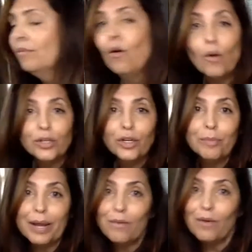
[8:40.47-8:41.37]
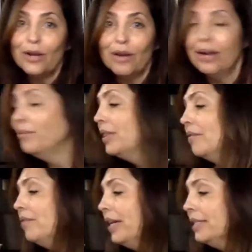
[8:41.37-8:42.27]
Or turn my water on with
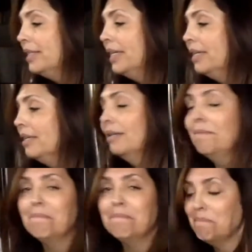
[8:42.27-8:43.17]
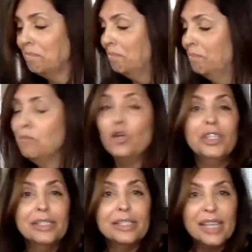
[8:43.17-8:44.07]
the fancy
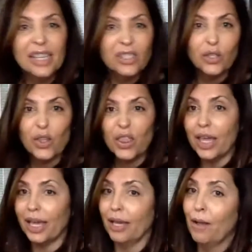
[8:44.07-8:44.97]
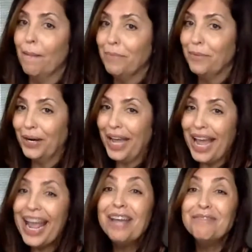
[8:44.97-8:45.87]
motion sensor thing.
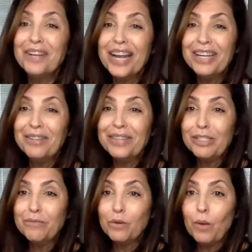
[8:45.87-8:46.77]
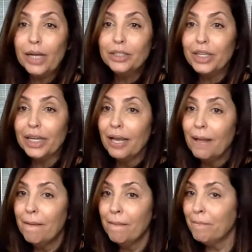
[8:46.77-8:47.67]
Okay, hey Fernando, thanks for watching.
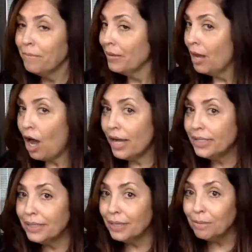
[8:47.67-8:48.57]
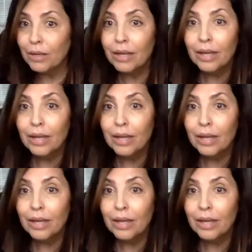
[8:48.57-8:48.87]
Awesome.